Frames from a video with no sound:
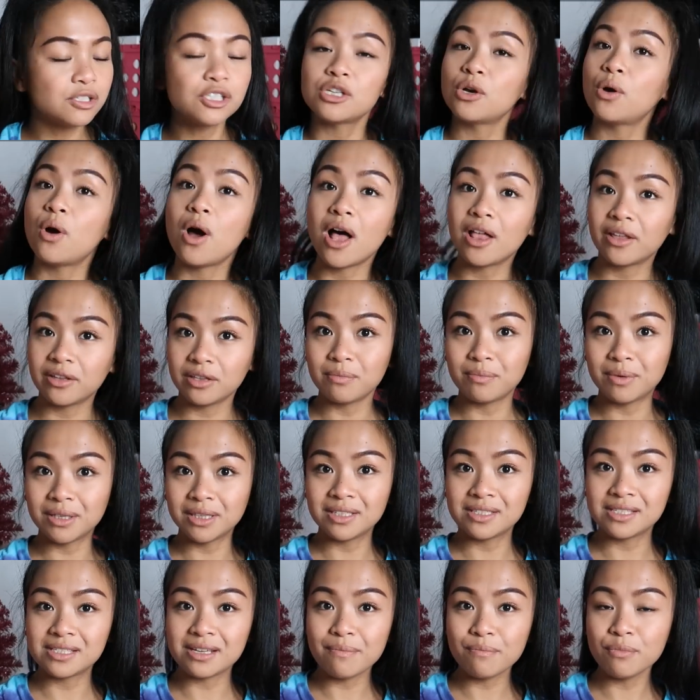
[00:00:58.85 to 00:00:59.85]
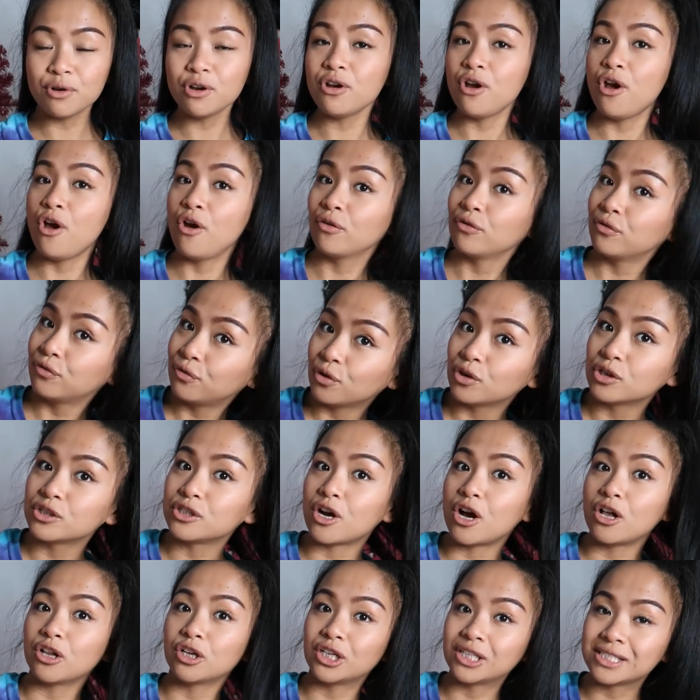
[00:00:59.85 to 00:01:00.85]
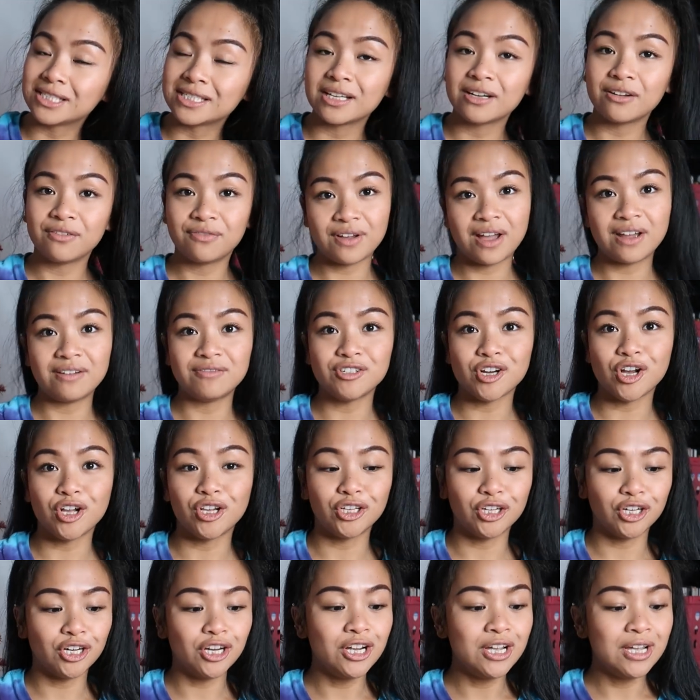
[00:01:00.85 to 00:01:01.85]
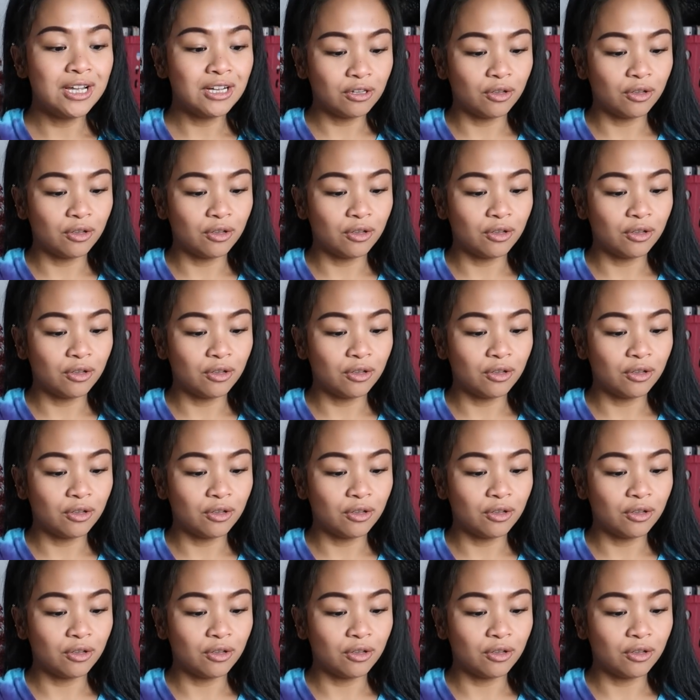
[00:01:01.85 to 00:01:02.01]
So all of the month of December, $4 instead of $5